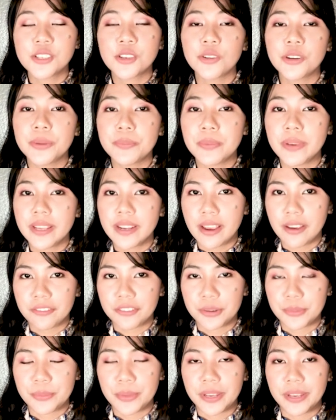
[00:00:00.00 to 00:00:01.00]
So repeat
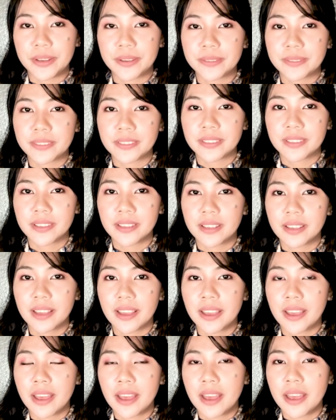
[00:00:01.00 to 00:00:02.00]
after me.
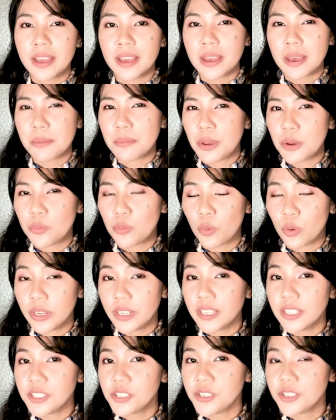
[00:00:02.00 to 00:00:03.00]
Am I
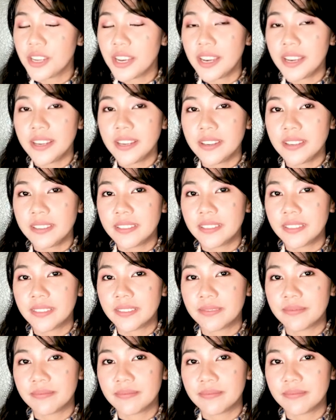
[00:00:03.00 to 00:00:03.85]
working today?